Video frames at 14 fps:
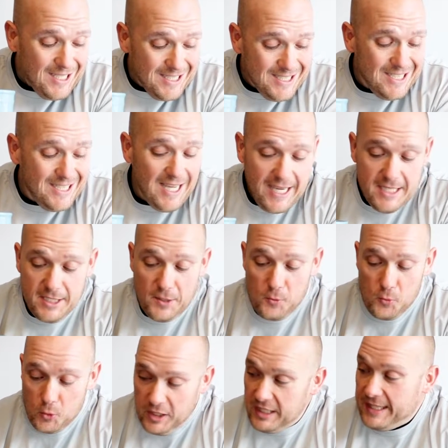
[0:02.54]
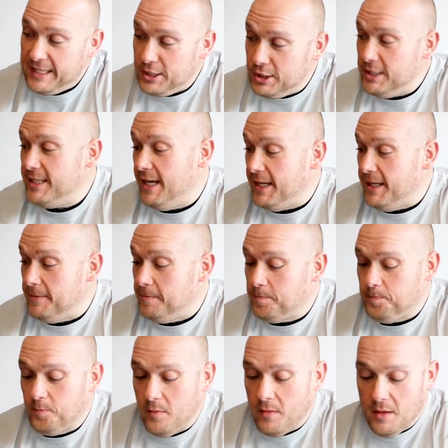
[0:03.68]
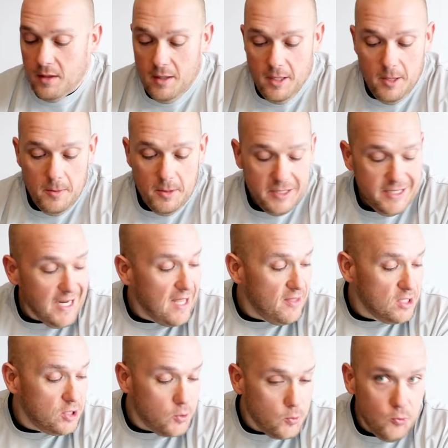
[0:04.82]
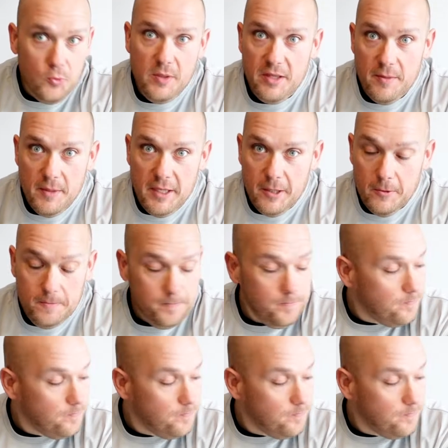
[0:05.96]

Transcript: Today is a really good day because I got this tube in the mail